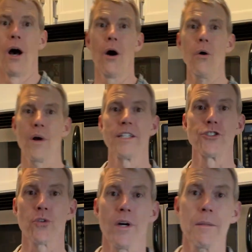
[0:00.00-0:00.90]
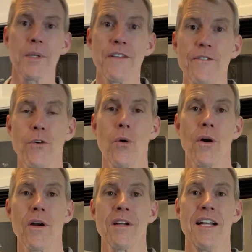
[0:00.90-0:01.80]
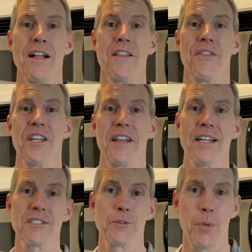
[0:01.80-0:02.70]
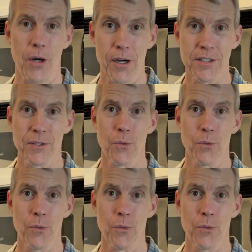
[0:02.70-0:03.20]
Oh, and join me for the next part